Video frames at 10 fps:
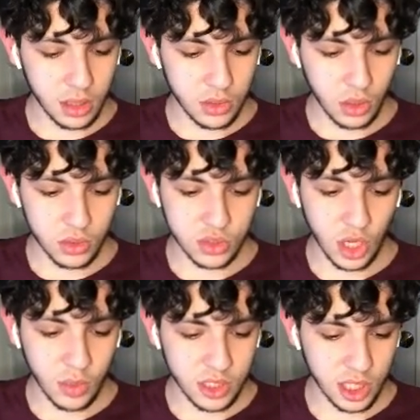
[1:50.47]
those
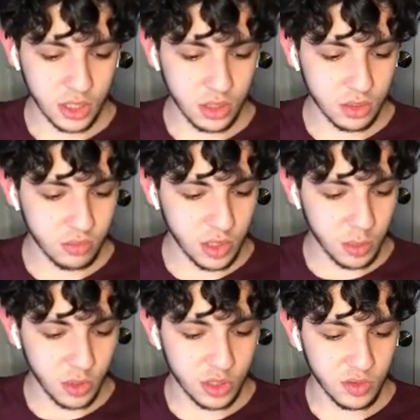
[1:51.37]
dummies that
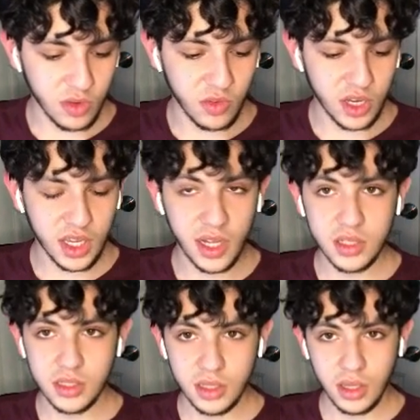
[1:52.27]
people use for free
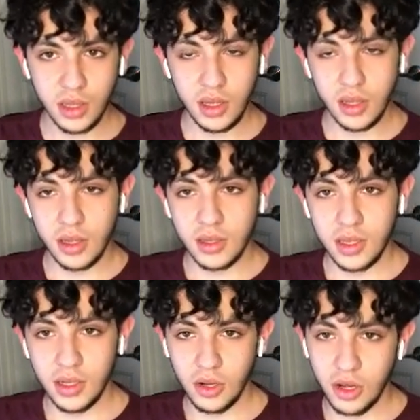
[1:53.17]
kicks.
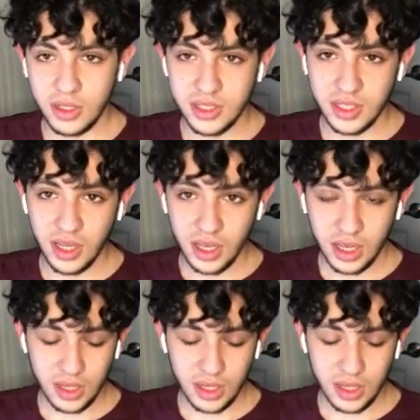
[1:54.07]
And honestly,